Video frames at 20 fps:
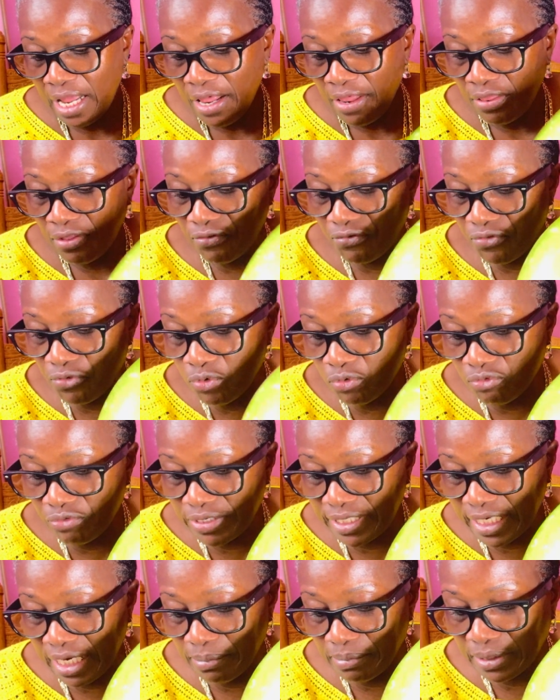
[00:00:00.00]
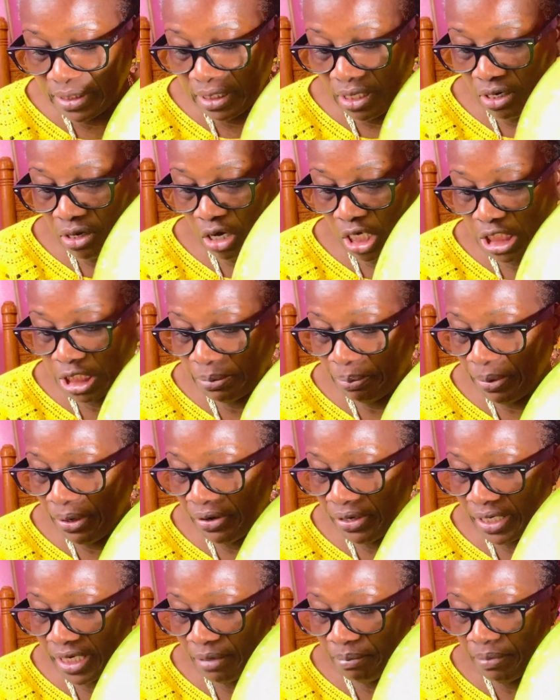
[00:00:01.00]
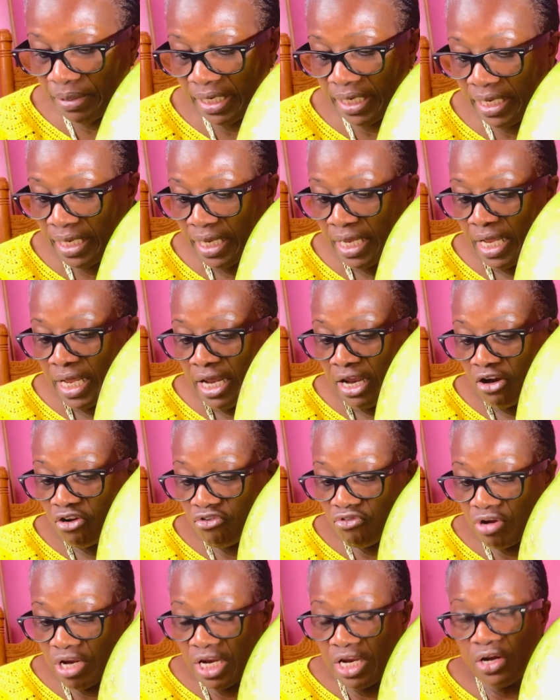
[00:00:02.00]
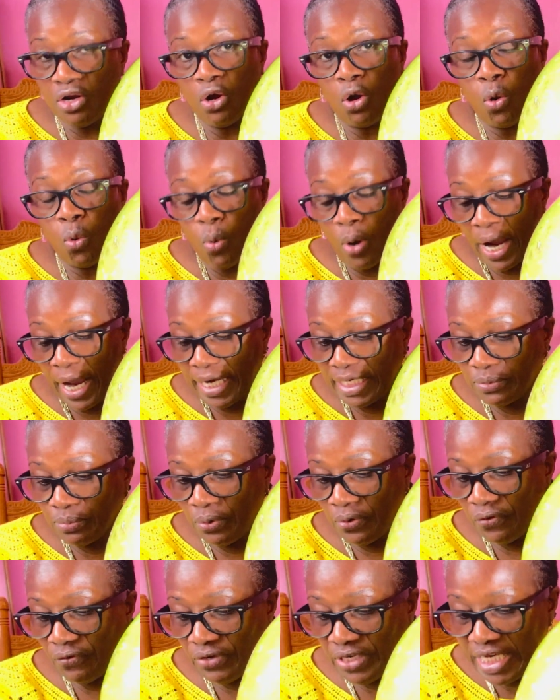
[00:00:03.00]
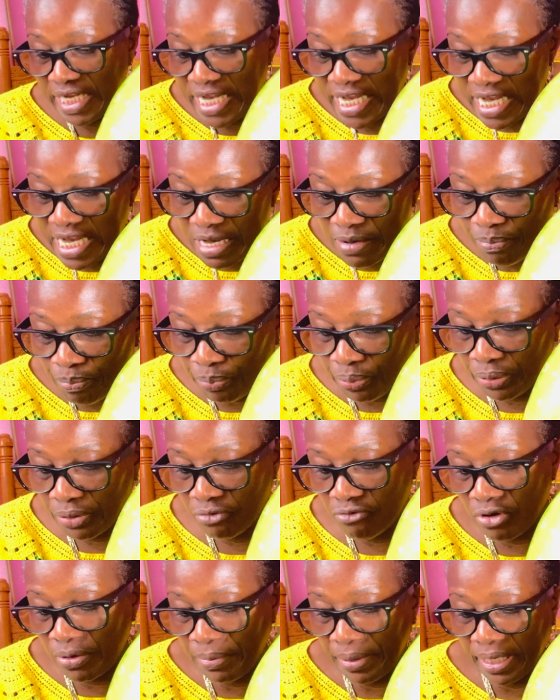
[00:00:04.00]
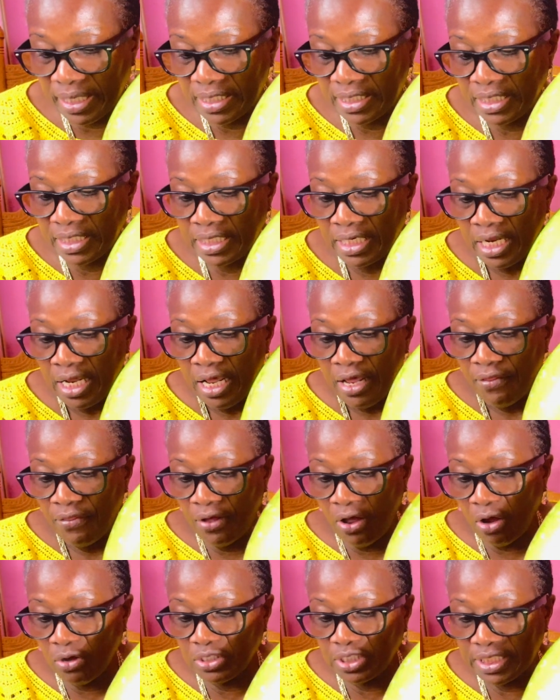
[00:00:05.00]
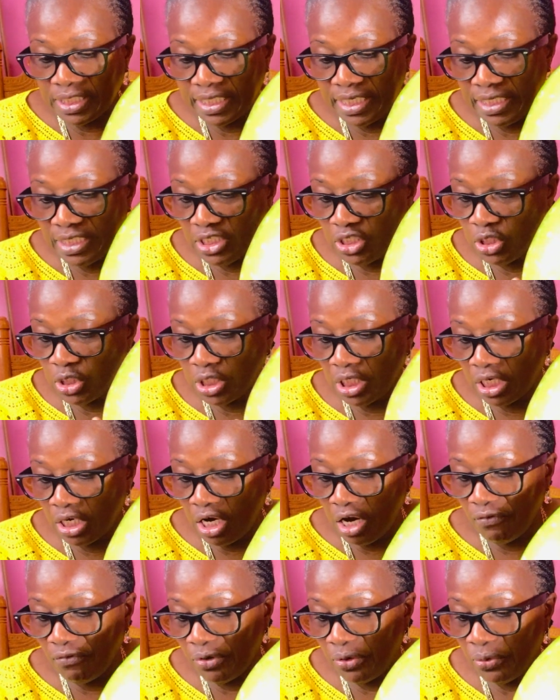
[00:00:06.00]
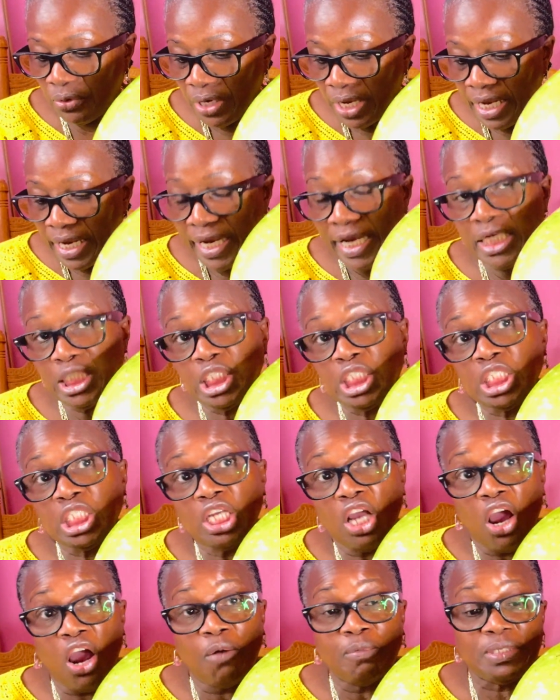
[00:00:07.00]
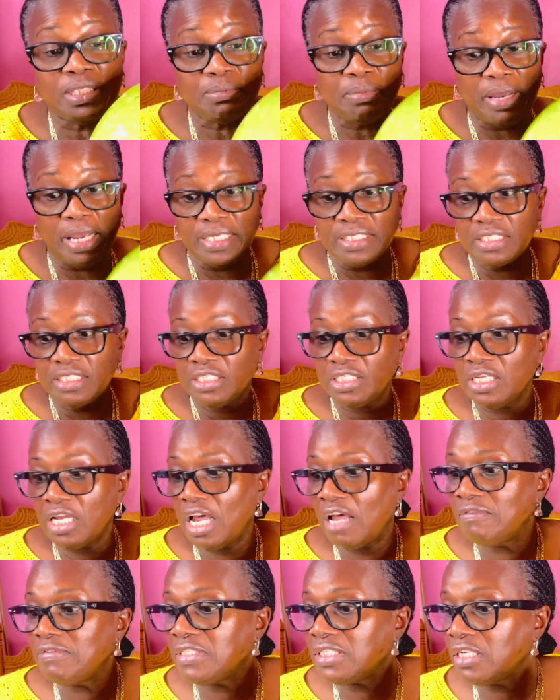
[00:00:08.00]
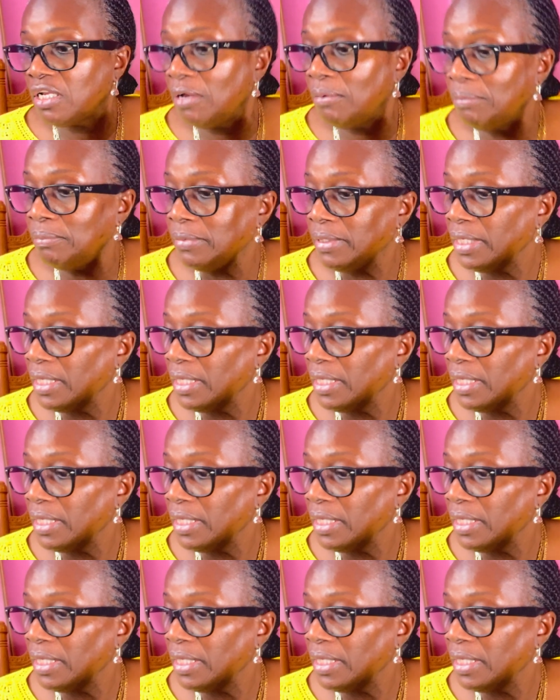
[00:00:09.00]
The fruit resembles a large pear and can be green or white with deep ribbons. The outer skin is usually covered in sharp spines, because you have some,